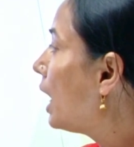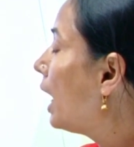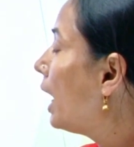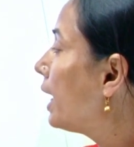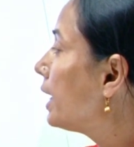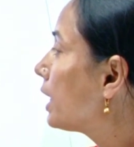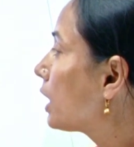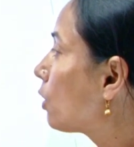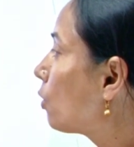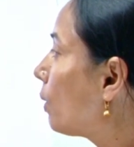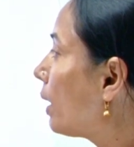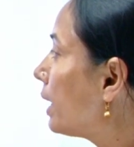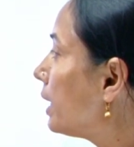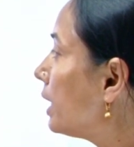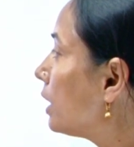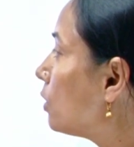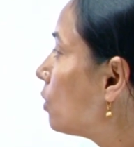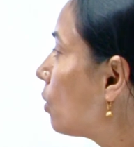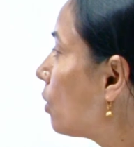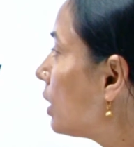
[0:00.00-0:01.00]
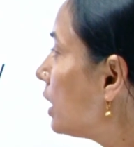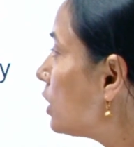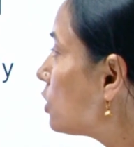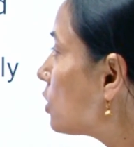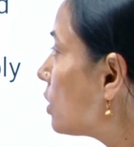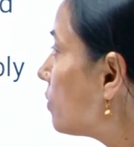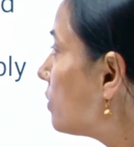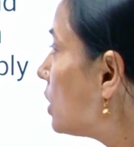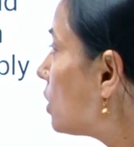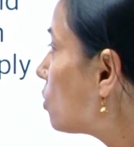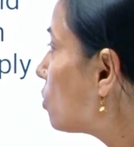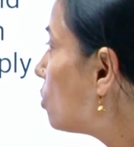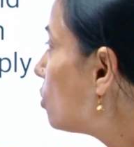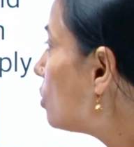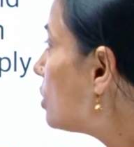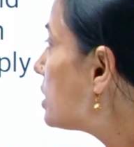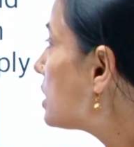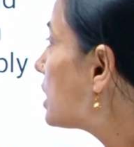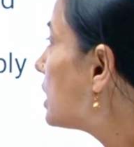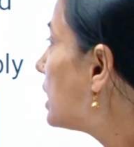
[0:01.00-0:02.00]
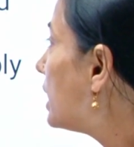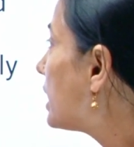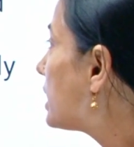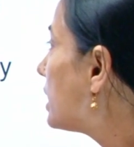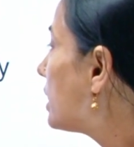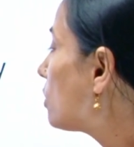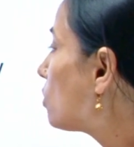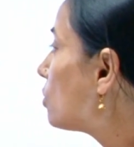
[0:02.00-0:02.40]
and acquiring knowledge of the rules relating